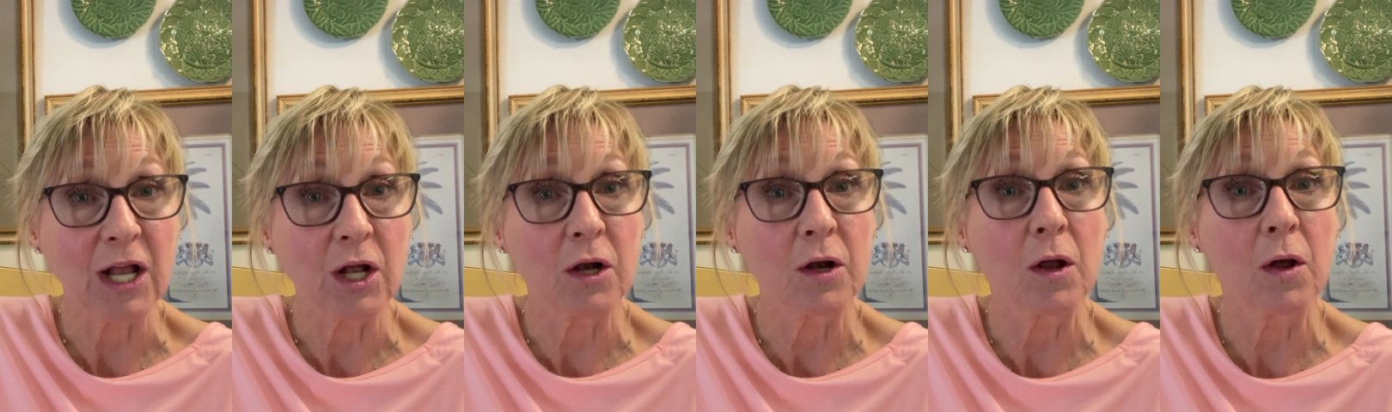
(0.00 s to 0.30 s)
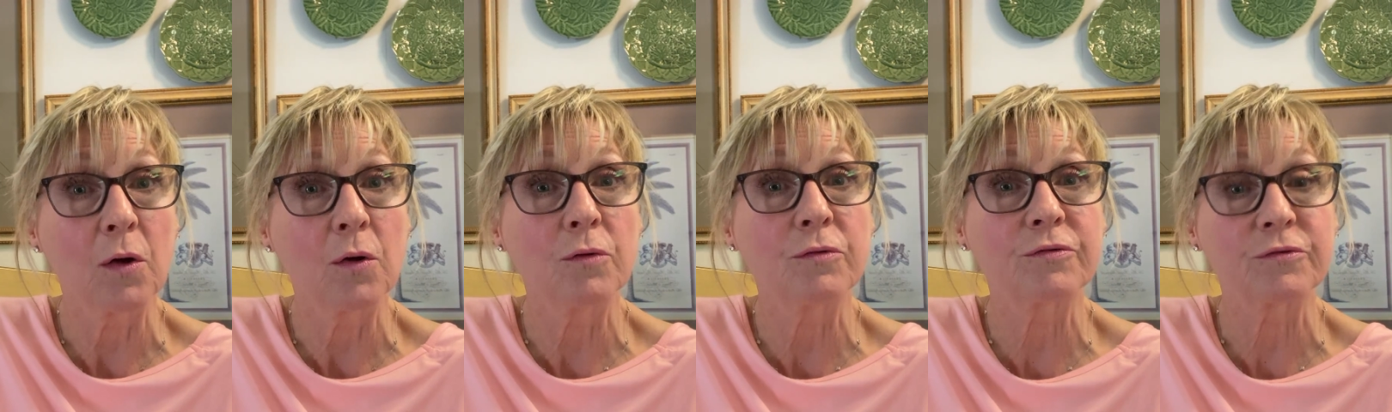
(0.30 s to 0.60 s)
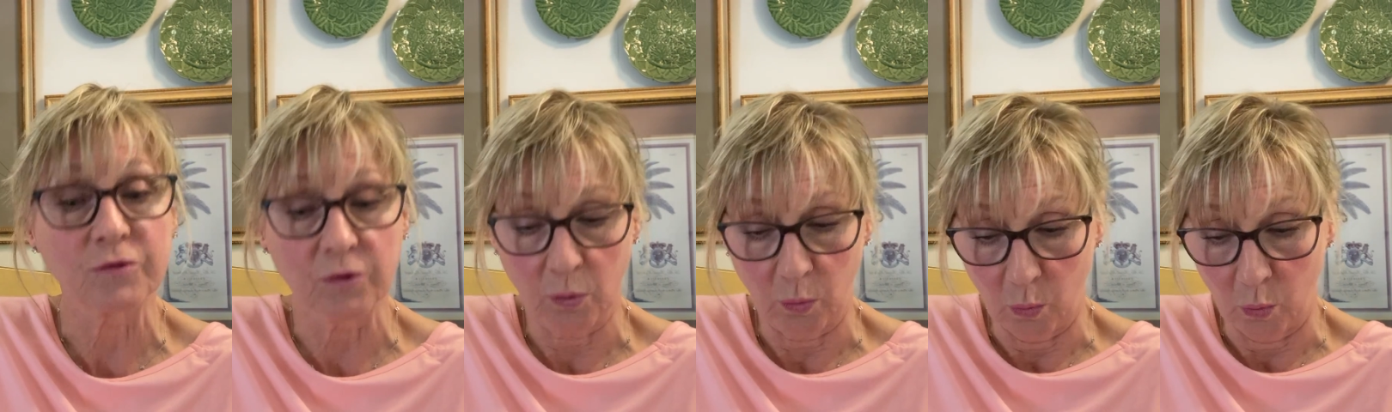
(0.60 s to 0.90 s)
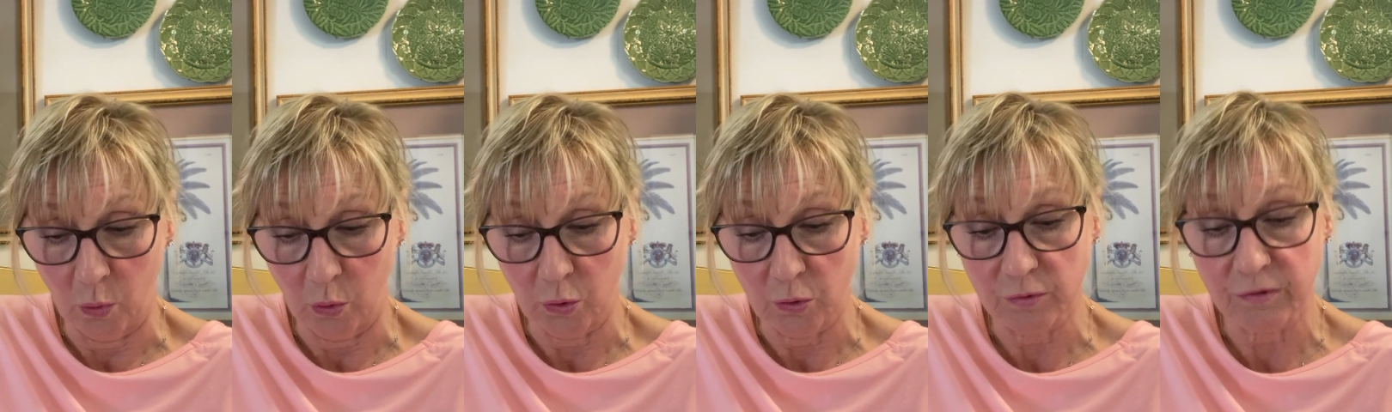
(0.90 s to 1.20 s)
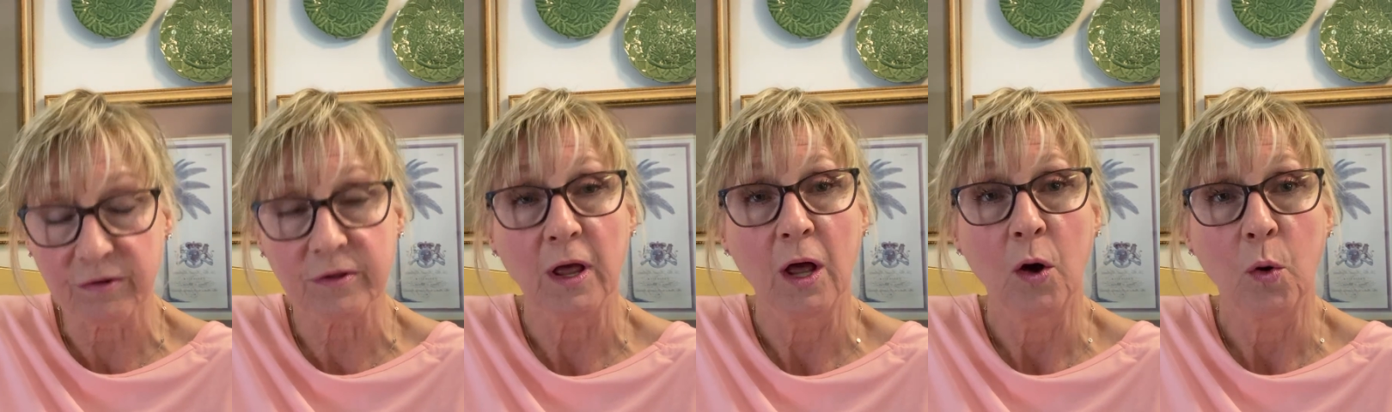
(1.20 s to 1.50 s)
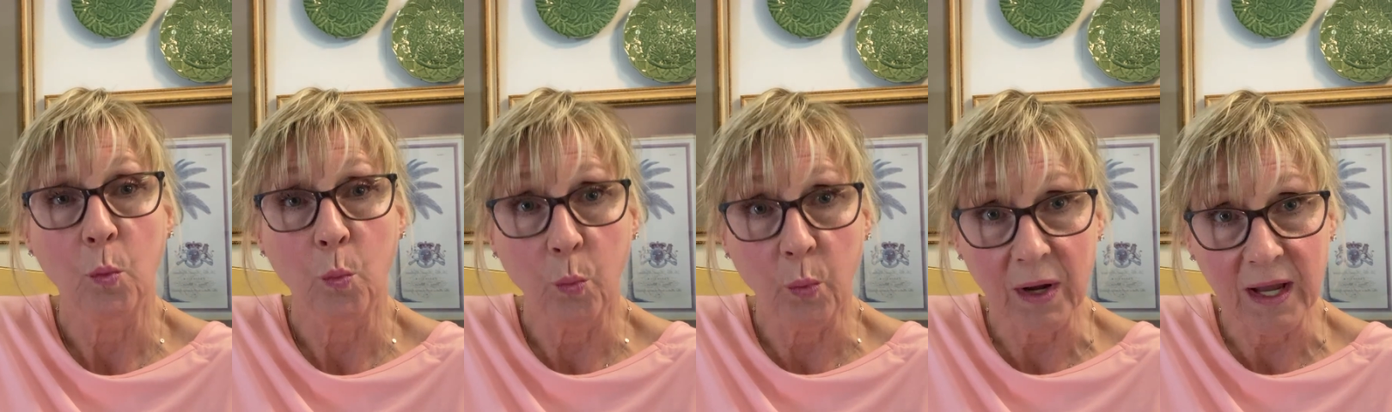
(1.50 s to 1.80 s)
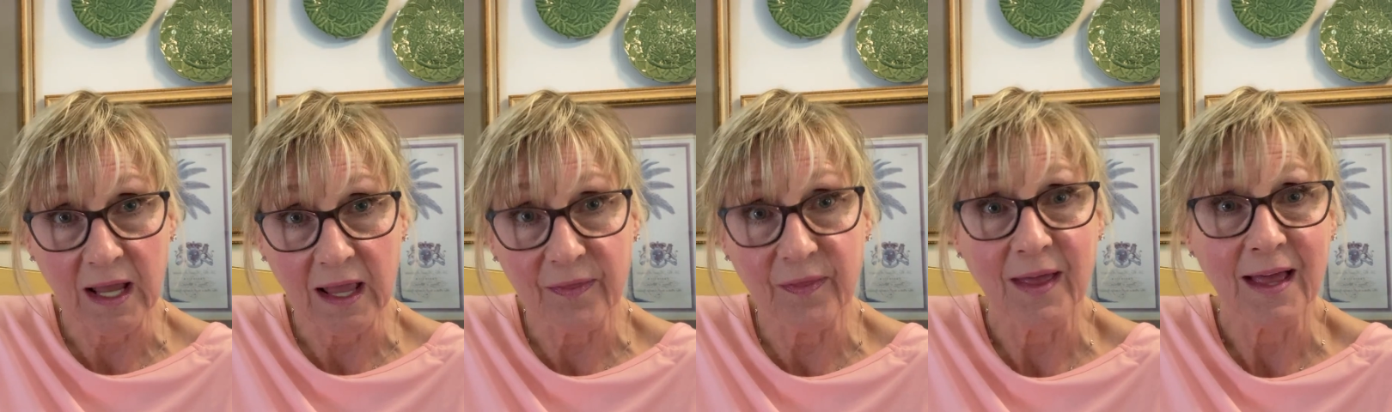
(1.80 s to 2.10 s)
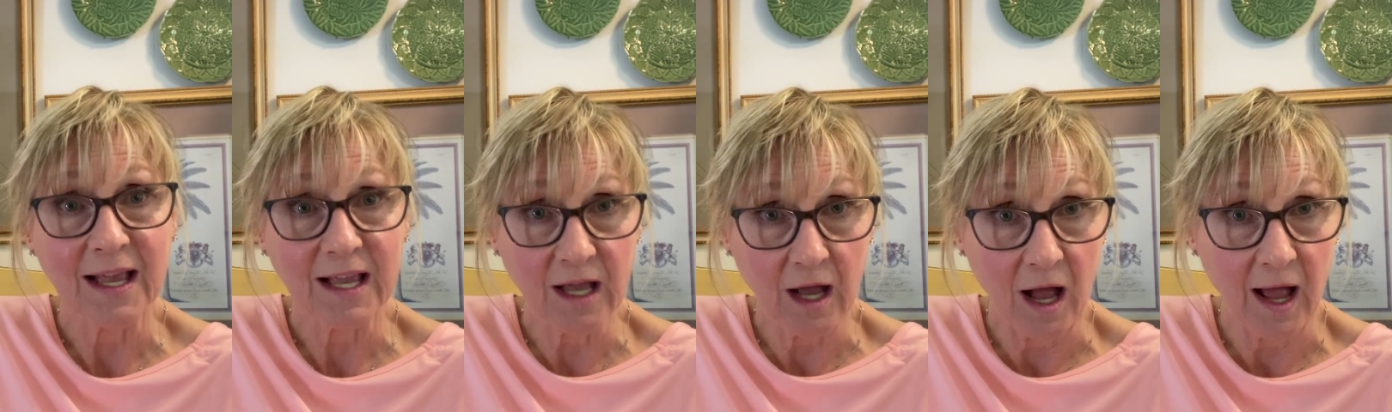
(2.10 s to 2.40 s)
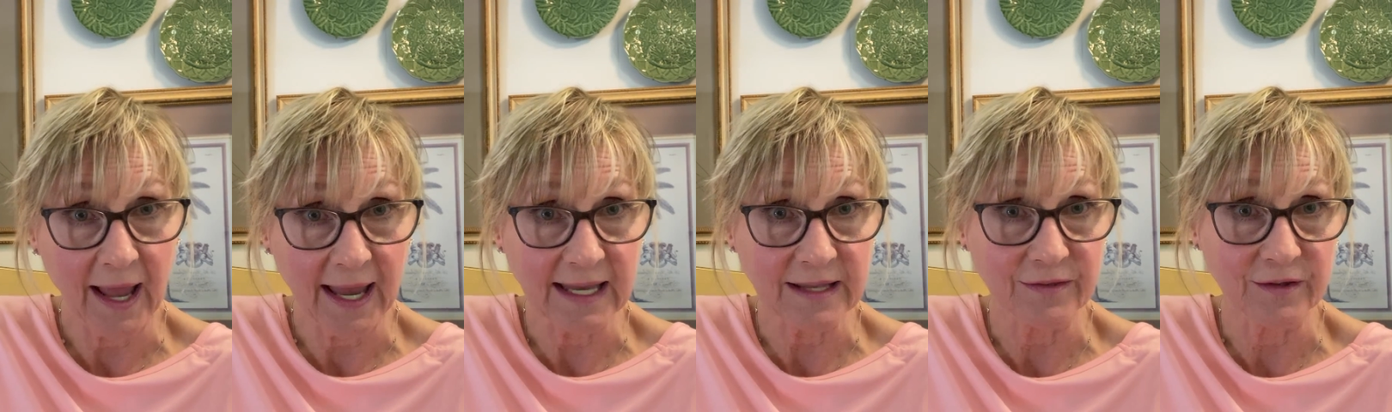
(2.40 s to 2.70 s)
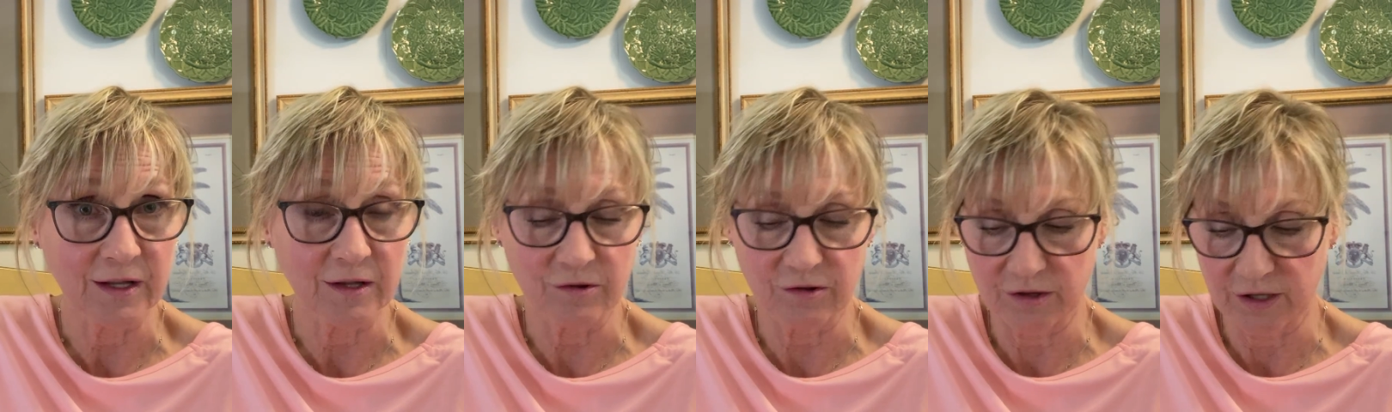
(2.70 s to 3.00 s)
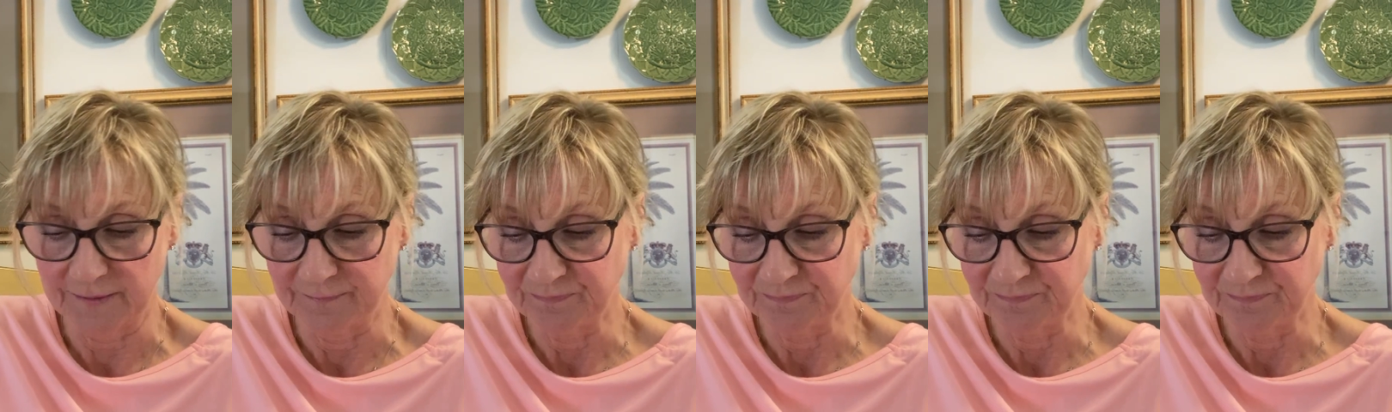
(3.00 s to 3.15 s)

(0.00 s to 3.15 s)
closed doors with kindness.